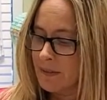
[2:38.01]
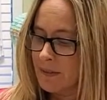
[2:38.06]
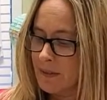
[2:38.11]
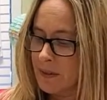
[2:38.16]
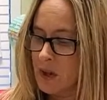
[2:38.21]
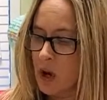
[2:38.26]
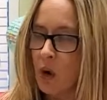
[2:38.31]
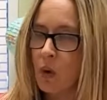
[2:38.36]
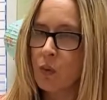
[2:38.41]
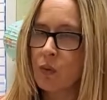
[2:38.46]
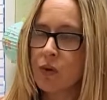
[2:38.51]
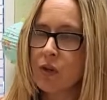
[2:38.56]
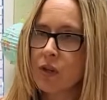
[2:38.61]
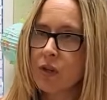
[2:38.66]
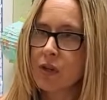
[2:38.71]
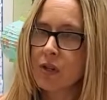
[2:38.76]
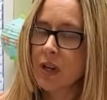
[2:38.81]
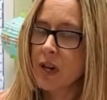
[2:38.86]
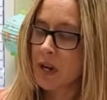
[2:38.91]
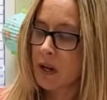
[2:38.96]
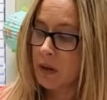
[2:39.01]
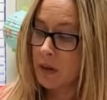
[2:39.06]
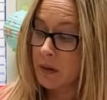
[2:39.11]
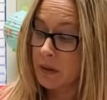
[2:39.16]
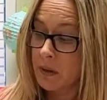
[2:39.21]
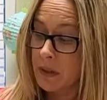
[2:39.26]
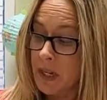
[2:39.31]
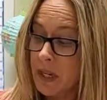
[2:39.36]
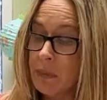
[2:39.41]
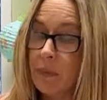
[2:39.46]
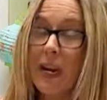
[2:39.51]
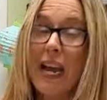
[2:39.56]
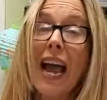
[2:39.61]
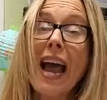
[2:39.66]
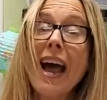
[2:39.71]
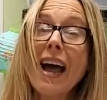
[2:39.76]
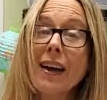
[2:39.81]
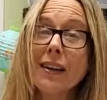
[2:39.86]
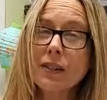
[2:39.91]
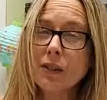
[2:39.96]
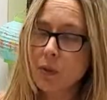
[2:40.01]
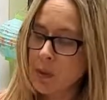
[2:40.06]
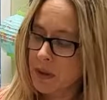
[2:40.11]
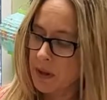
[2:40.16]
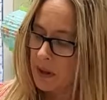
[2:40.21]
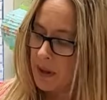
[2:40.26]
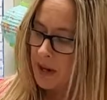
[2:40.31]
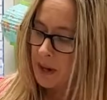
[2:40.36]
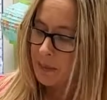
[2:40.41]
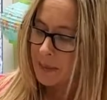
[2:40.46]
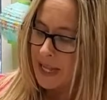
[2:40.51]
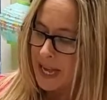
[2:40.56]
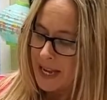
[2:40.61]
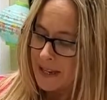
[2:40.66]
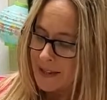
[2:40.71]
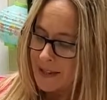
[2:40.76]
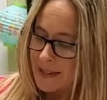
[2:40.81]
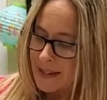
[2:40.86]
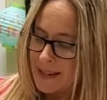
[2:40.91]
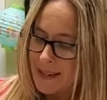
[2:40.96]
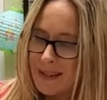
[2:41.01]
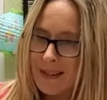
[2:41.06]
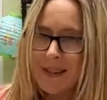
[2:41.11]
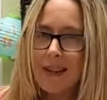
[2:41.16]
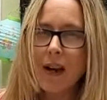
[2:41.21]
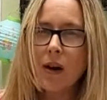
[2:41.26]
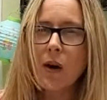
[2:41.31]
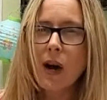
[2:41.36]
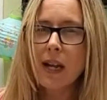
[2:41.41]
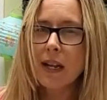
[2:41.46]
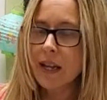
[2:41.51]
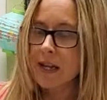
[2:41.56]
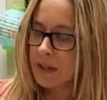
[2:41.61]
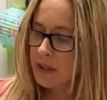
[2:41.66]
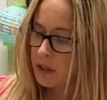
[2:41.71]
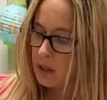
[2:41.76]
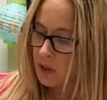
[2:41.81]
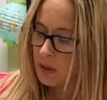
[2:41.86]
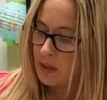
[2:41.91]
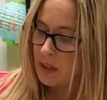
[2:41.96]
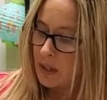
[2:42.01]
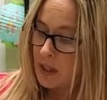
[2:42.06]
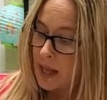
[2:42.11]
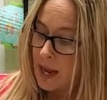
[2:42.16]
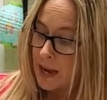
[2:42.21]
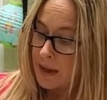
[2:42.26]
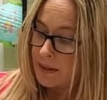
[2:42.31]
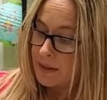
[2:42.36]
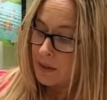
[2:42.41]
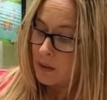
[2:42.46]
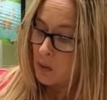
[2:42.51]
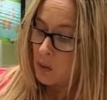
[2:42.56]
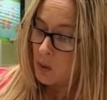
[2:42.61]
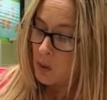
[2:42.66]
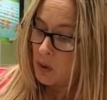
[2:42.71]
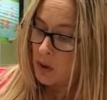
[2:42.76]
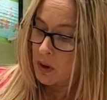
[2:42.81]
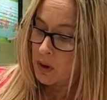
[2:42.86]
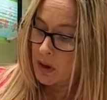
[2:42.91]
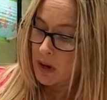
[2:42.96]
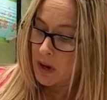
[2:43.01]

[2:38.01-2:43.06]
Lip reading: don't or can react with a lot of plastic, so I like to use glass or